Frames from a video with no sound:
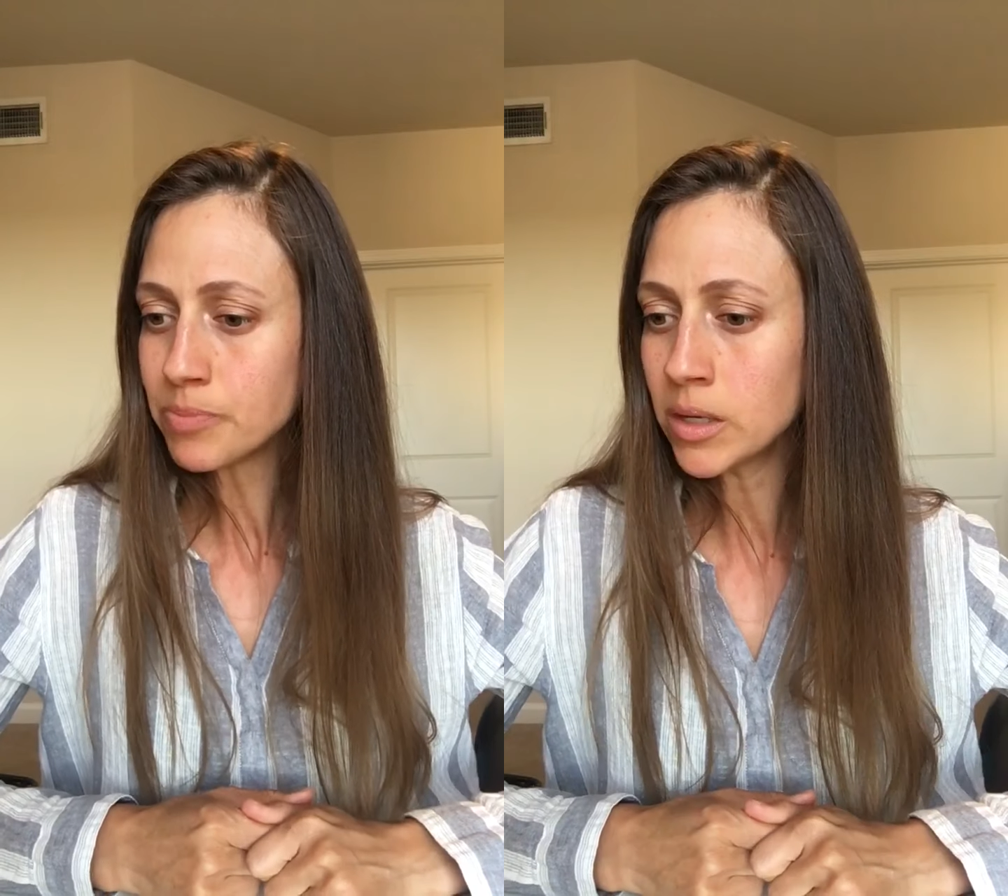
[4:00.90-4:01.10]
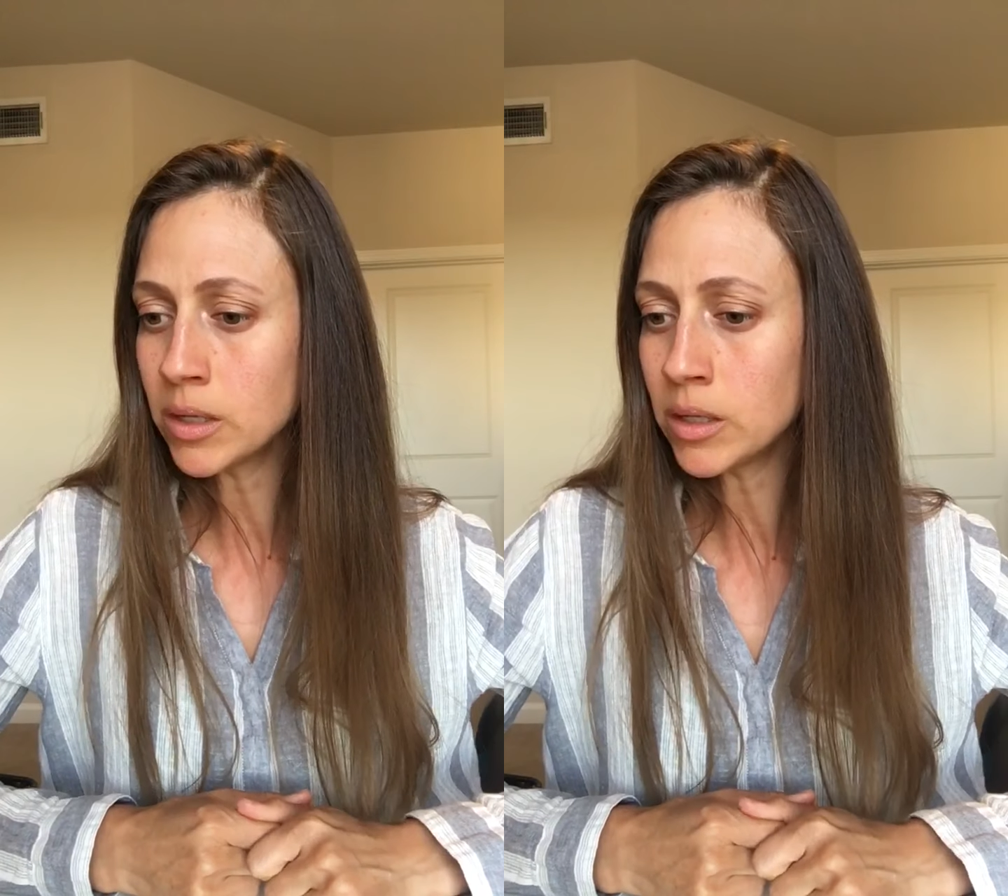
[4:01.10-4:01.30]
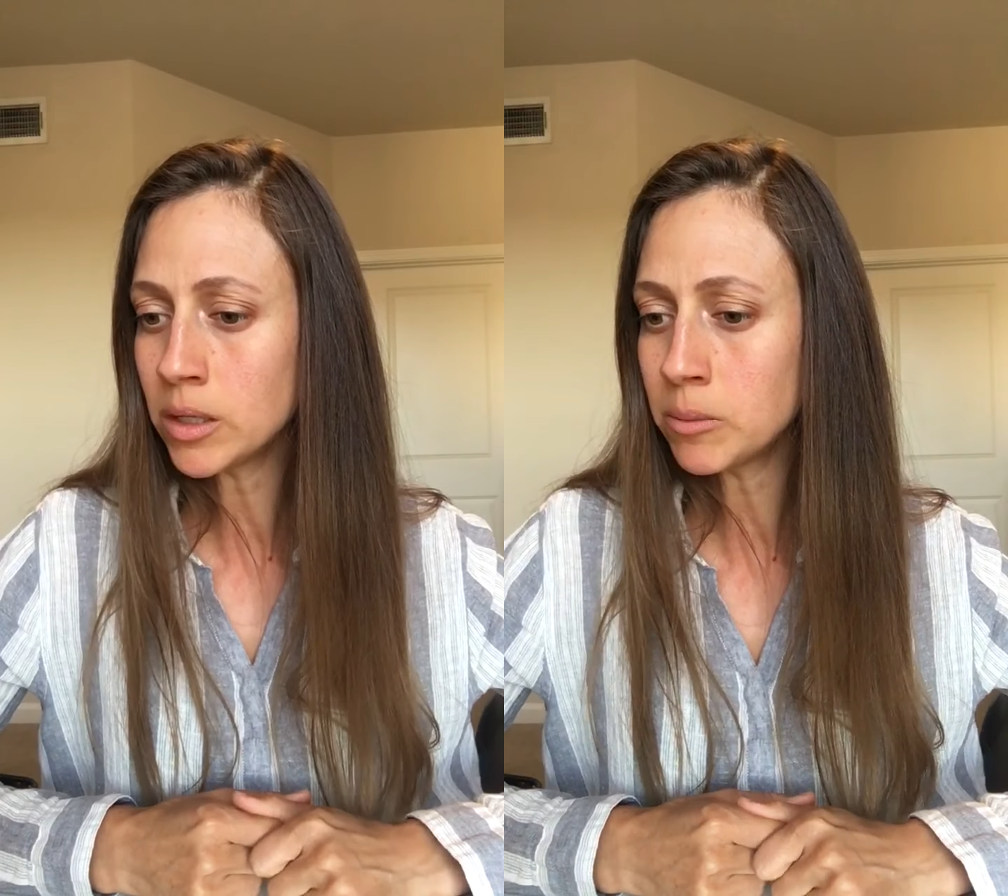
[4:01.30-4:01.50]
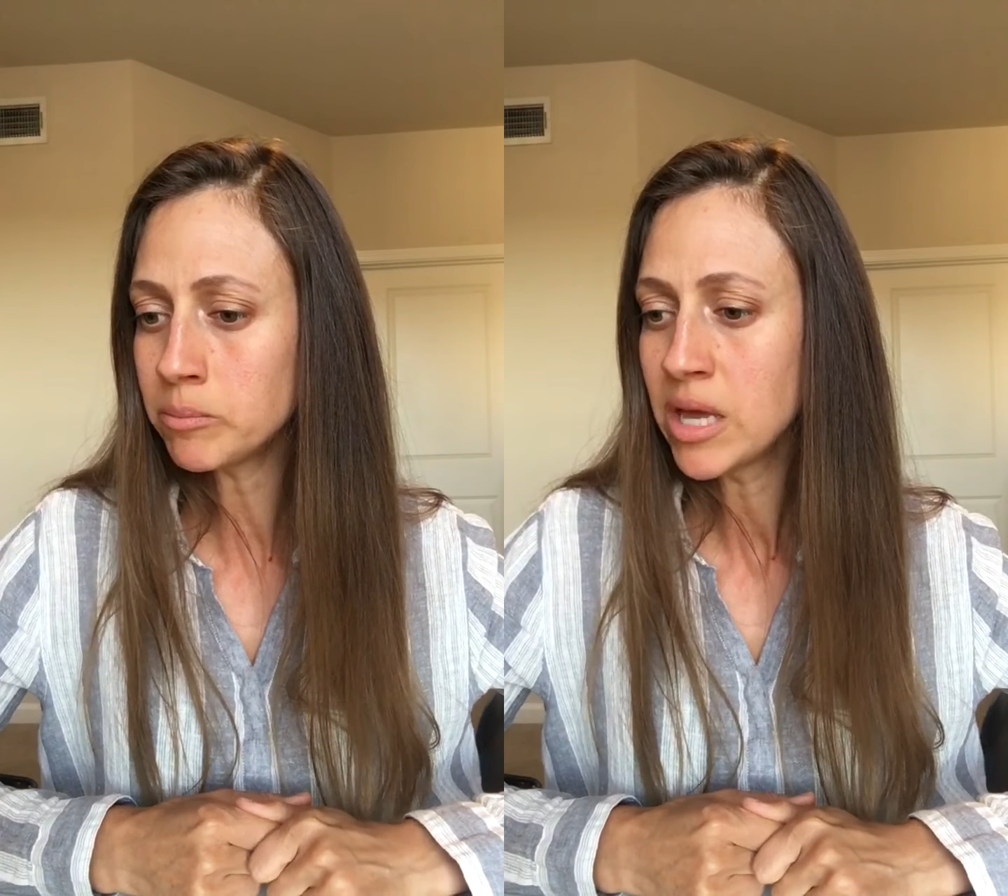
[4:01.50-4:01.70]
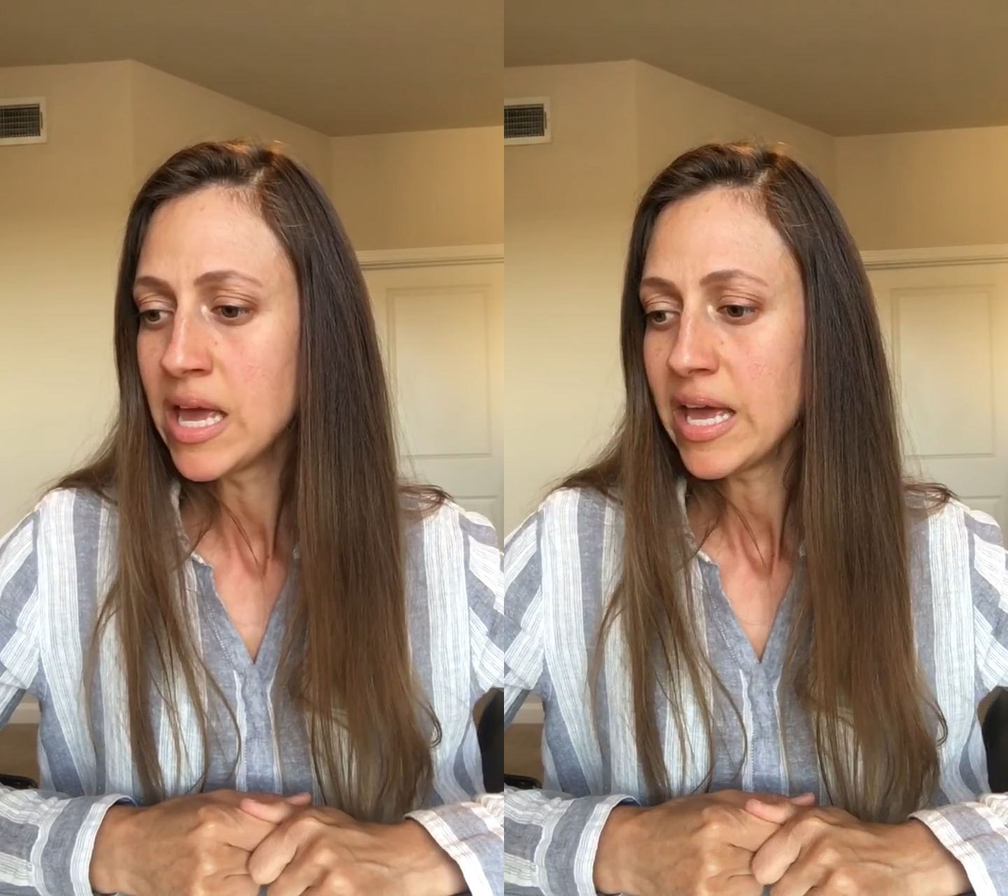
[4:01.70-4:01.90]
um,
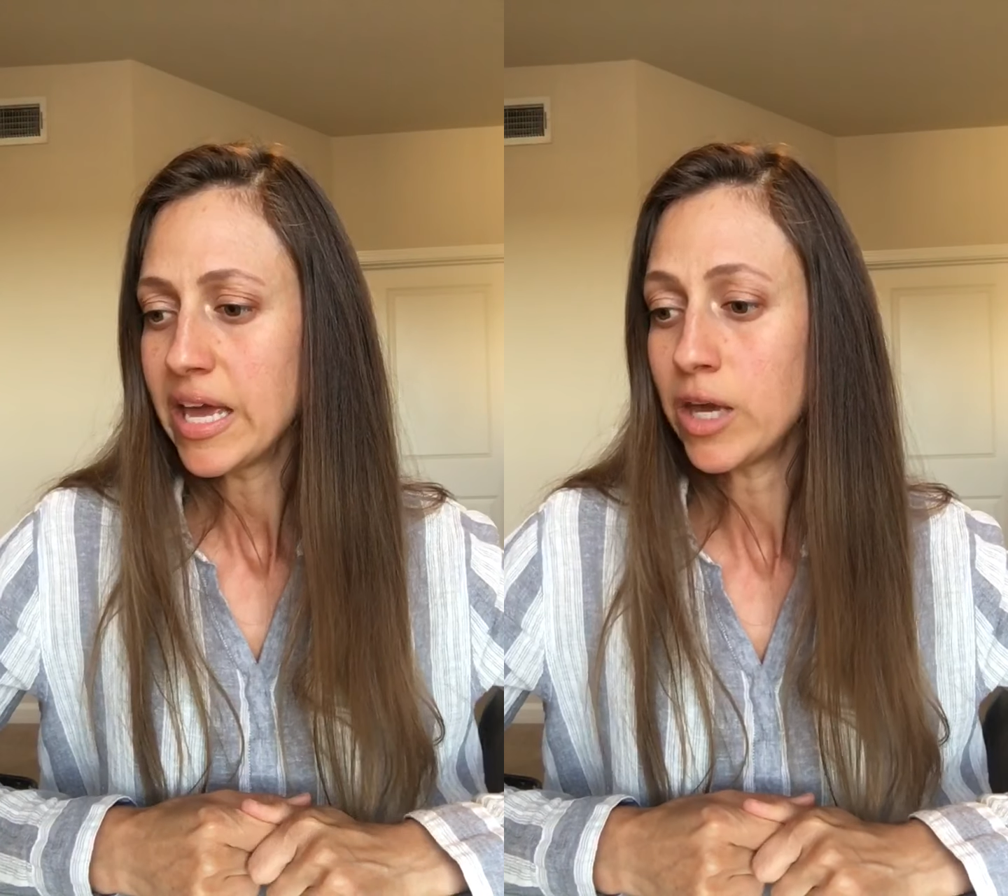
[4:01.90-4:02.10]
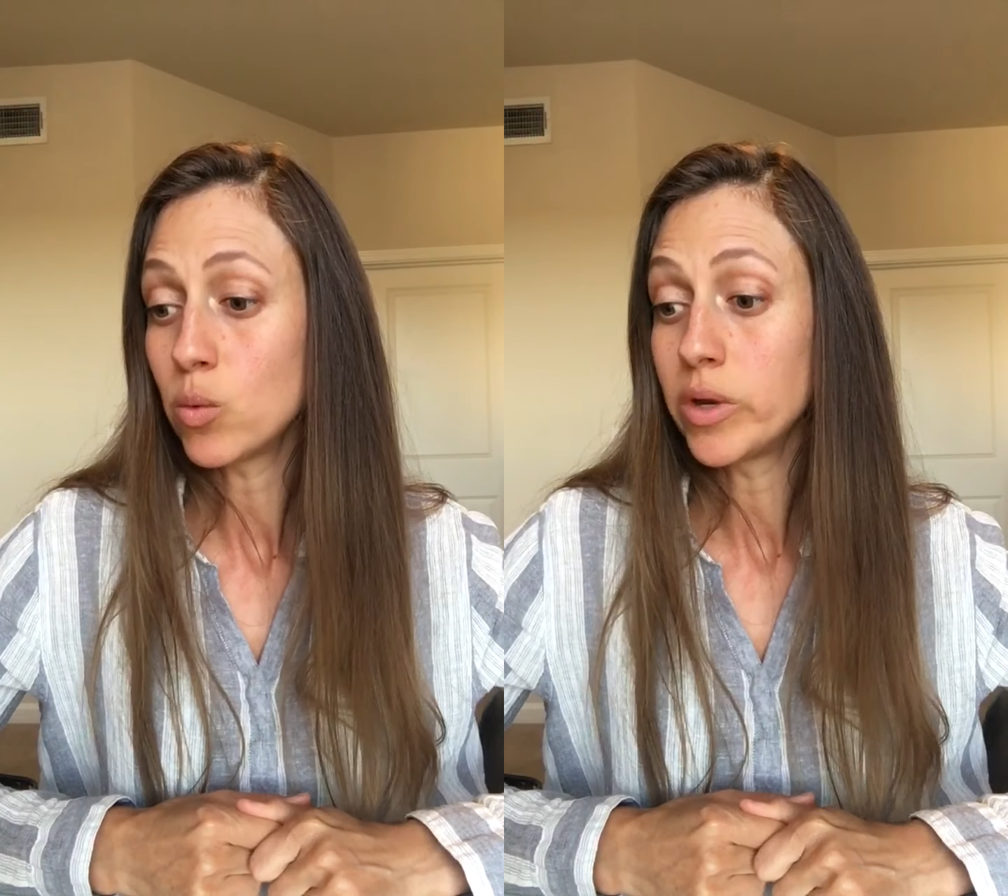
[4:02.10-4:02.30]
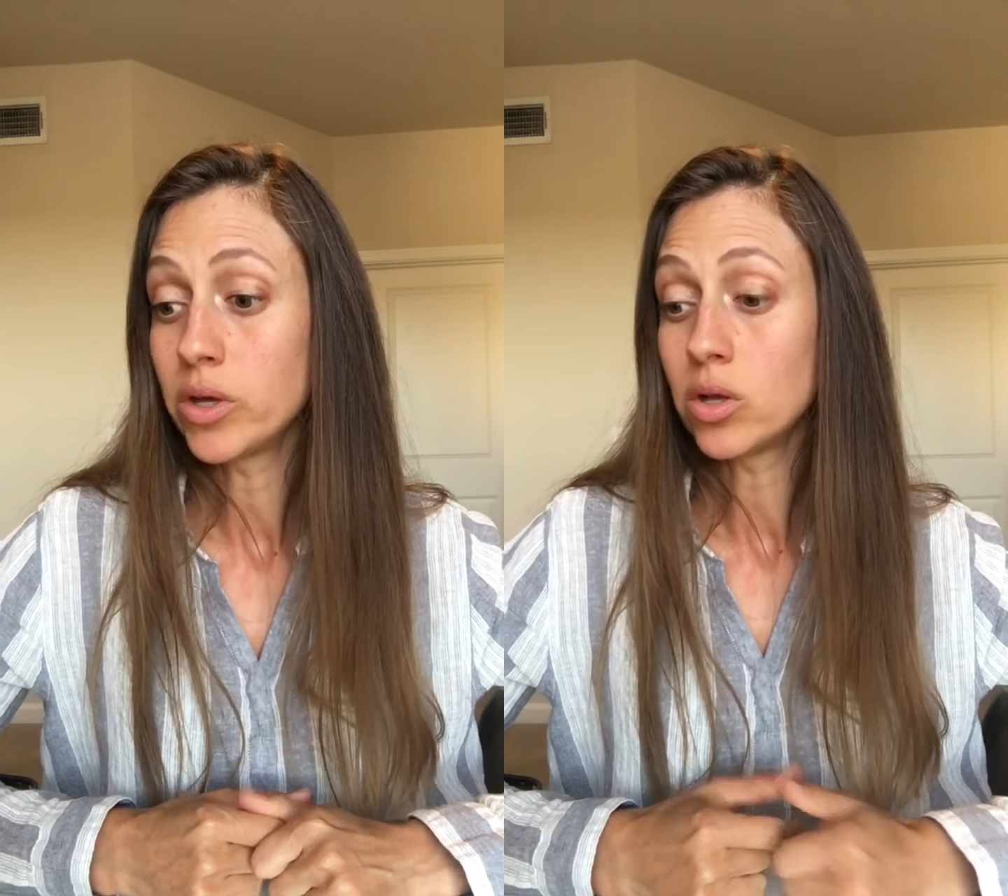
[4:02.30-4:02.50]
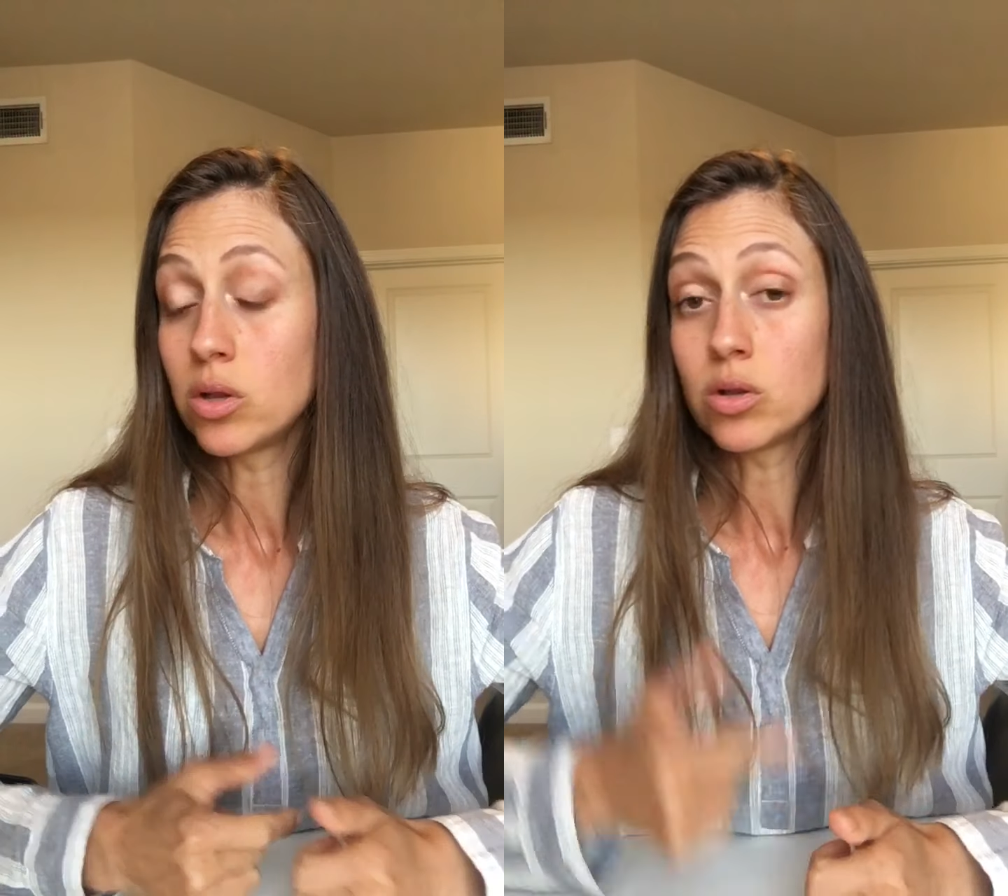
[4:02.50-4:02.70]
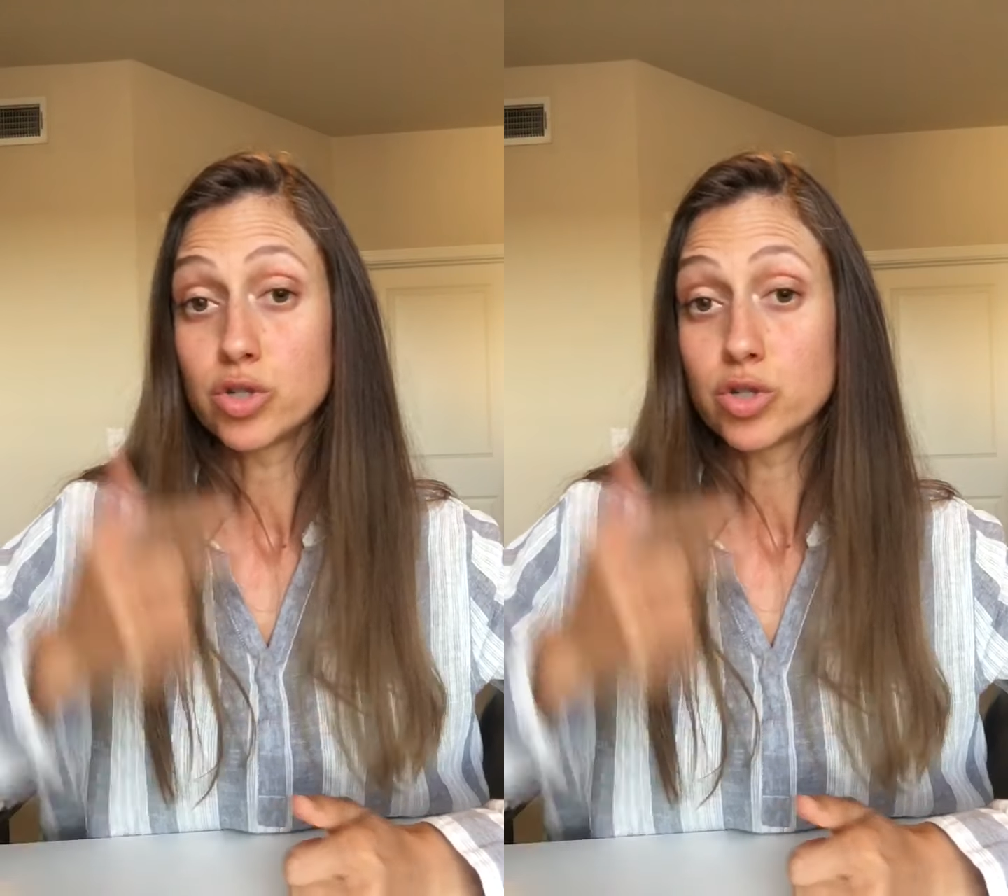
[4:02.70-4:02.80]
it will